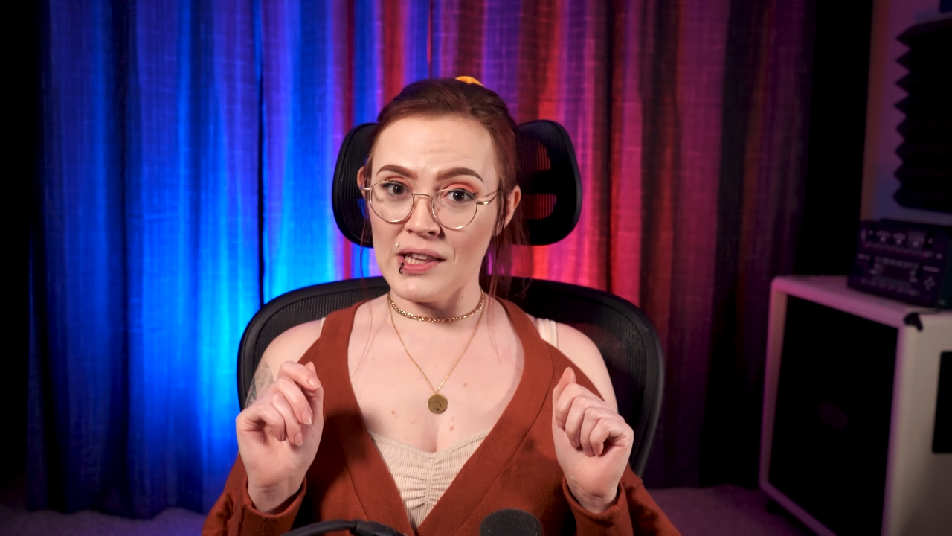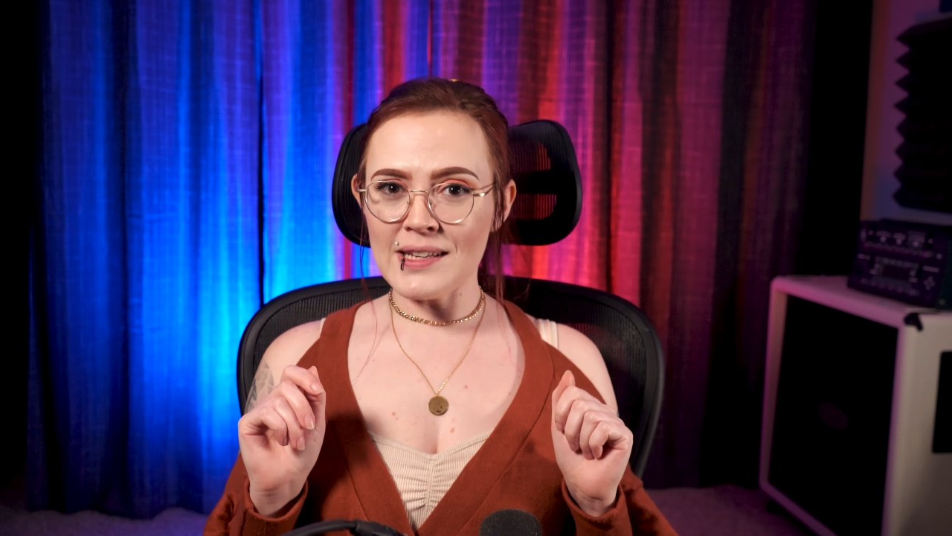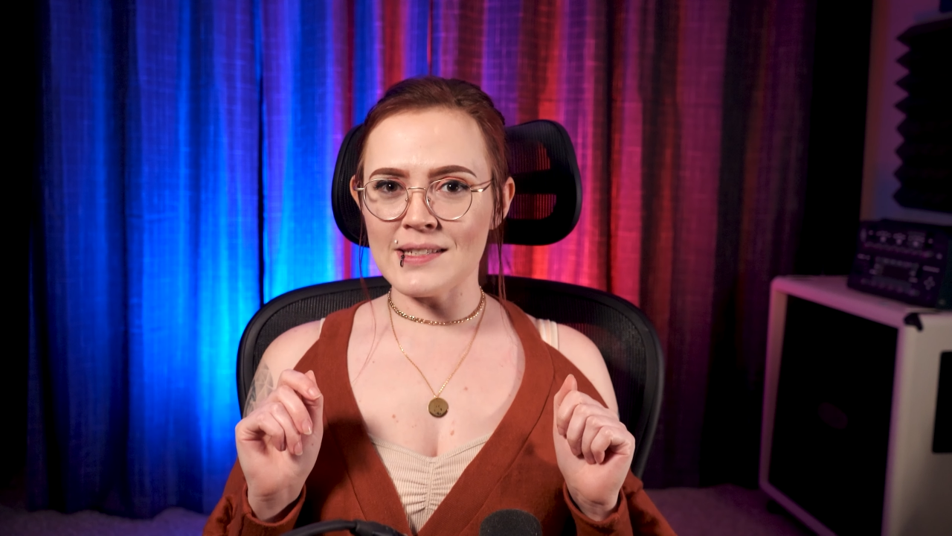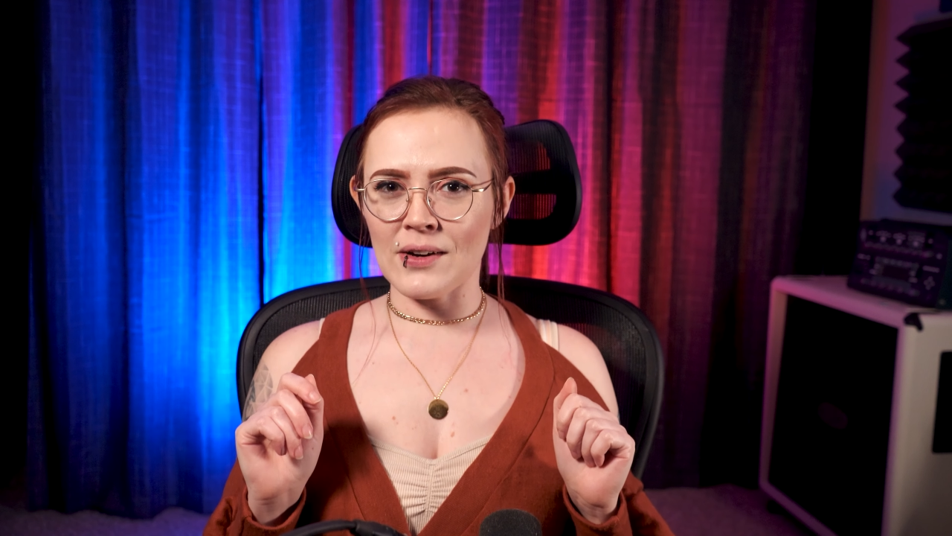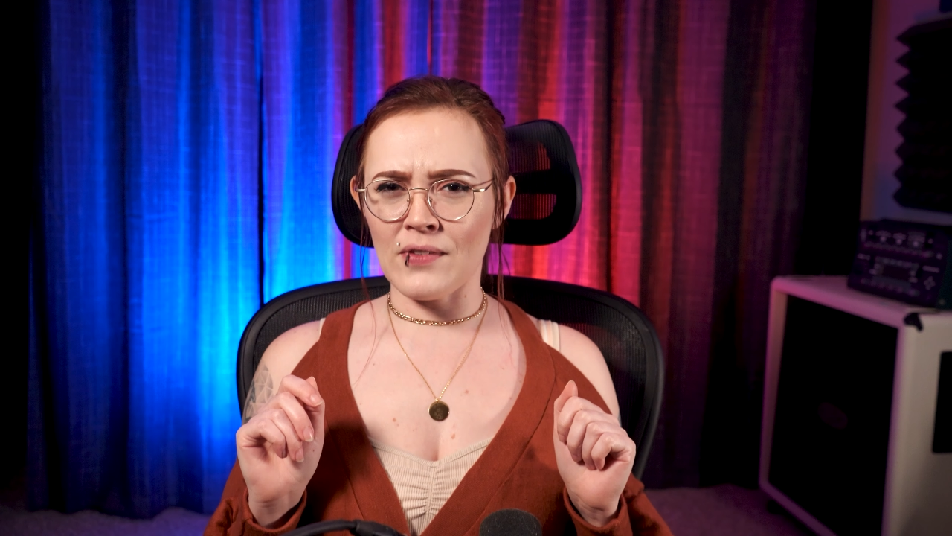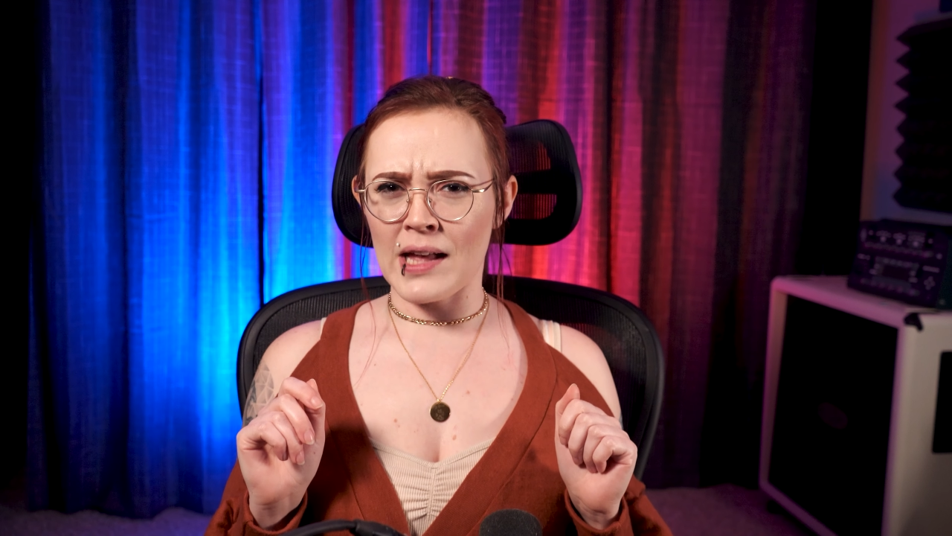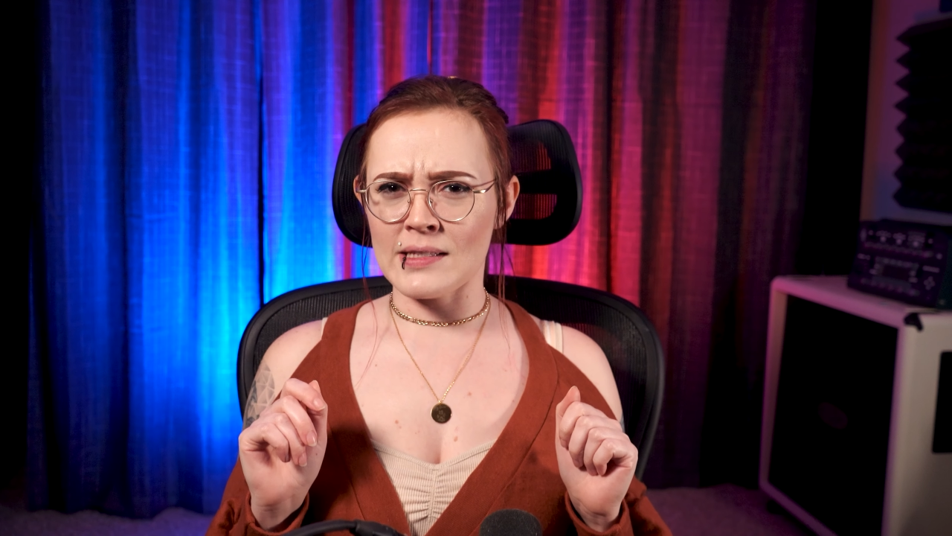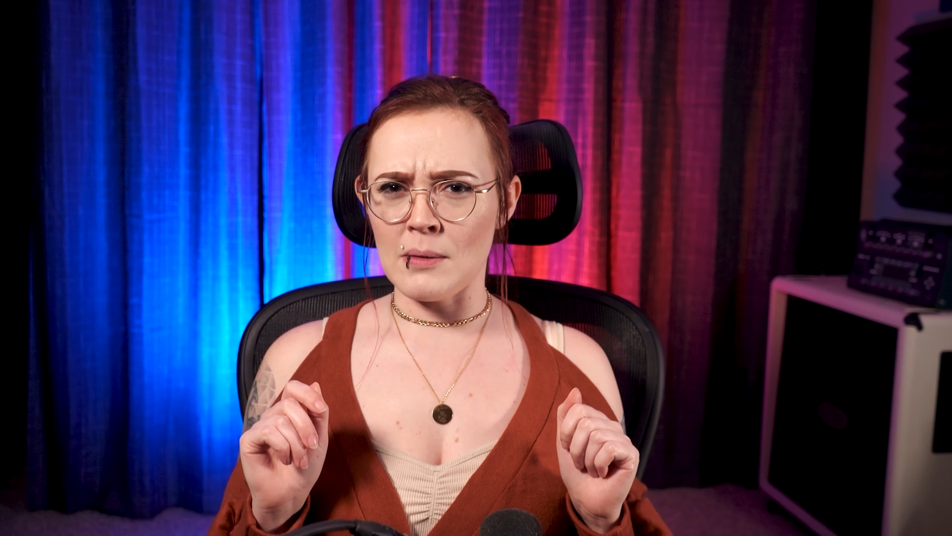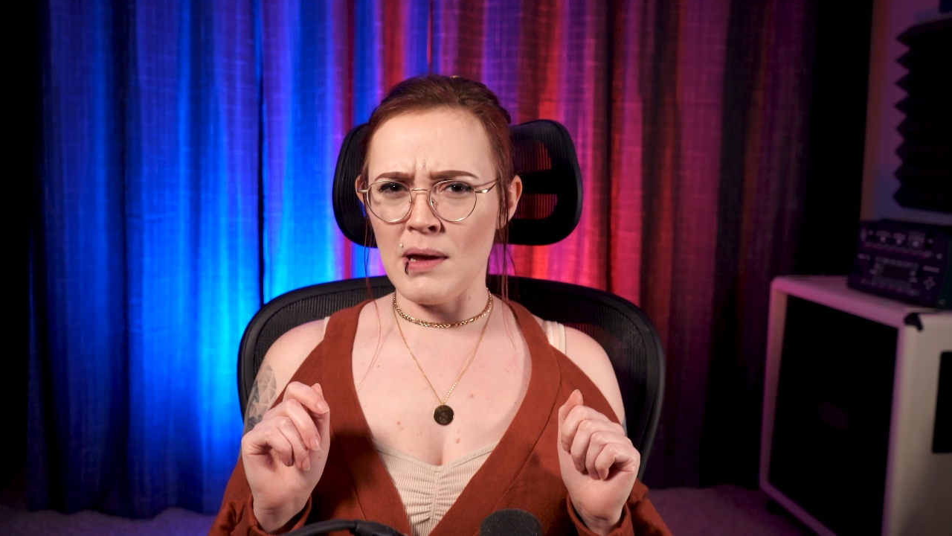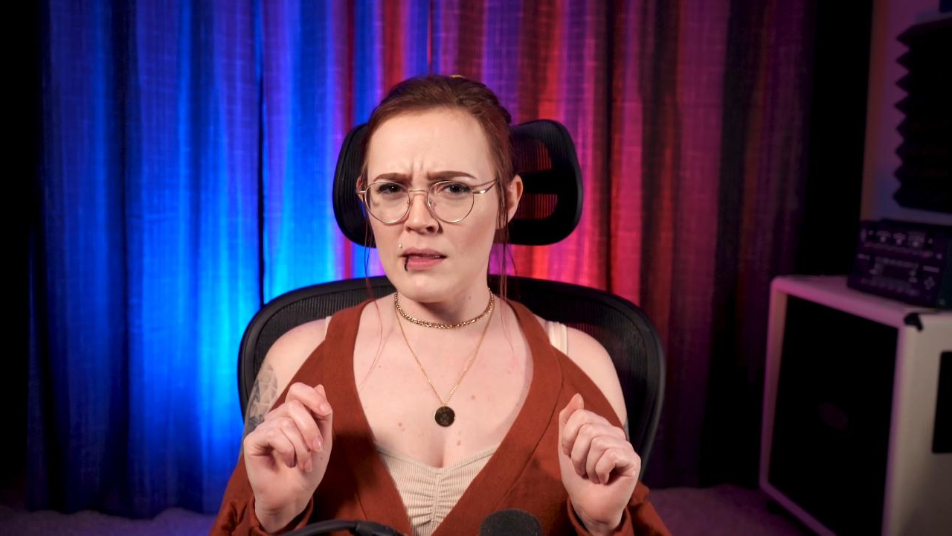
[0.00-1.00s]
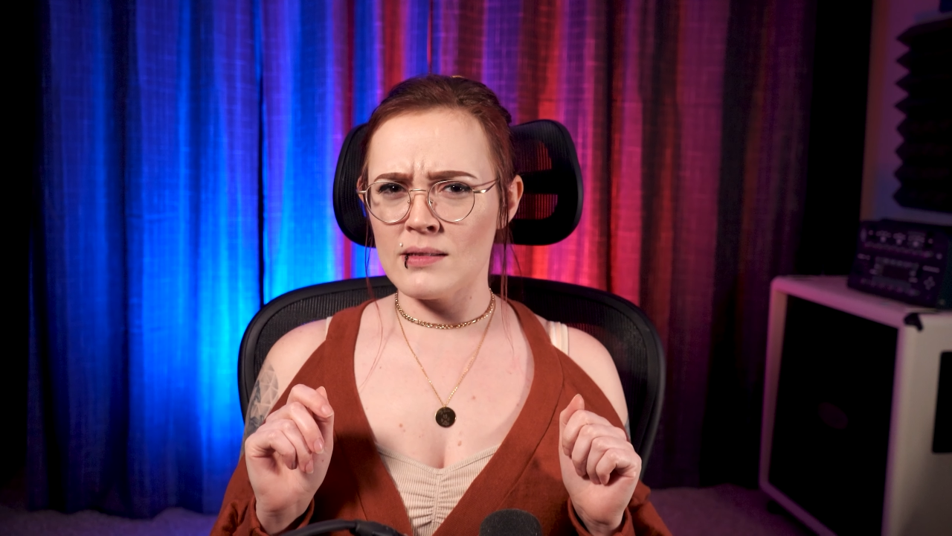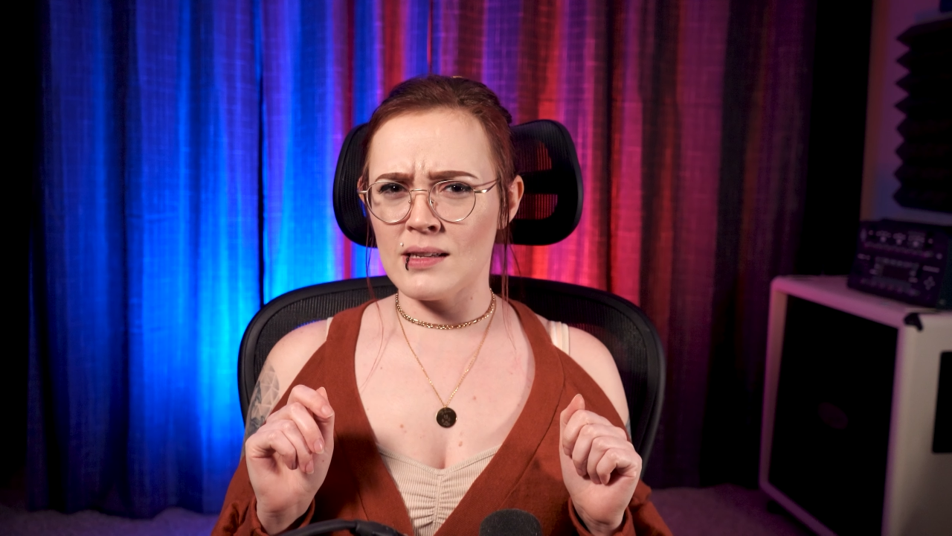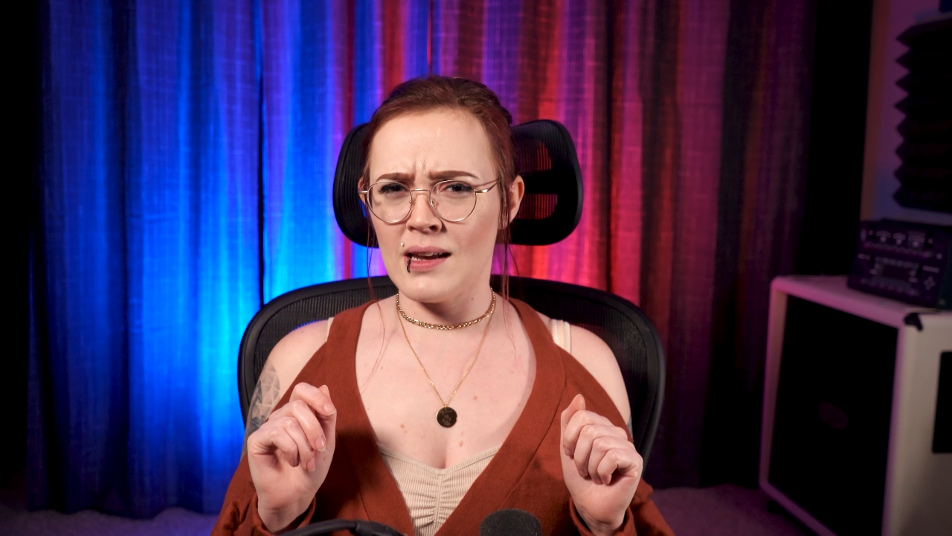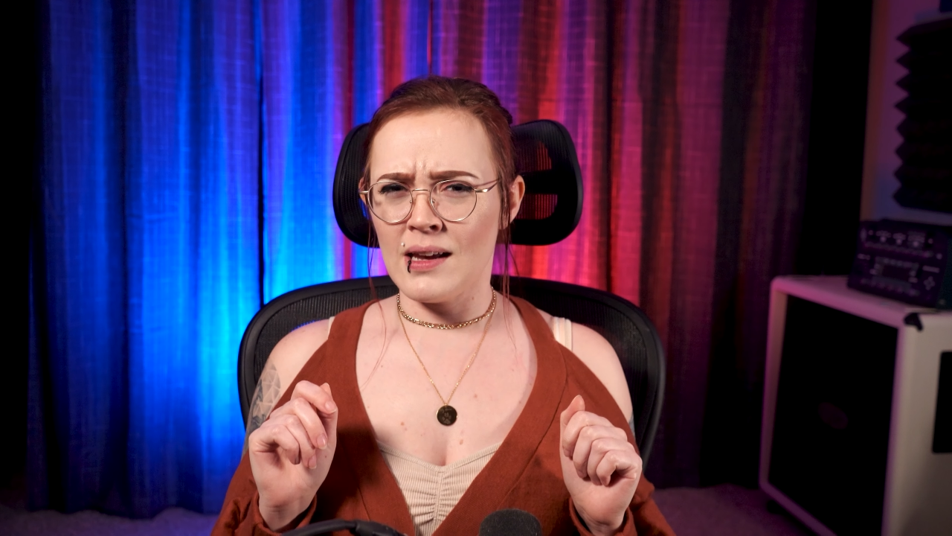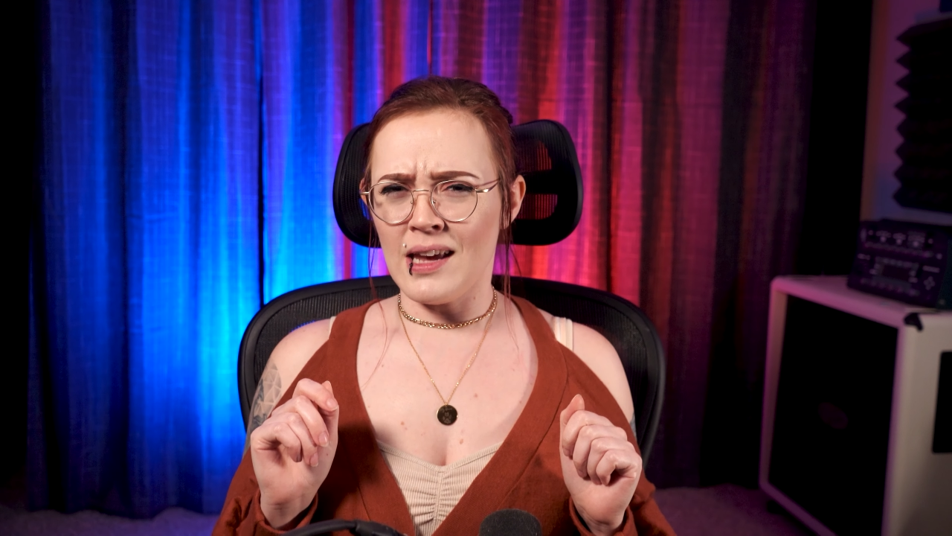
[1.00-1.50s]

list of Etsy myths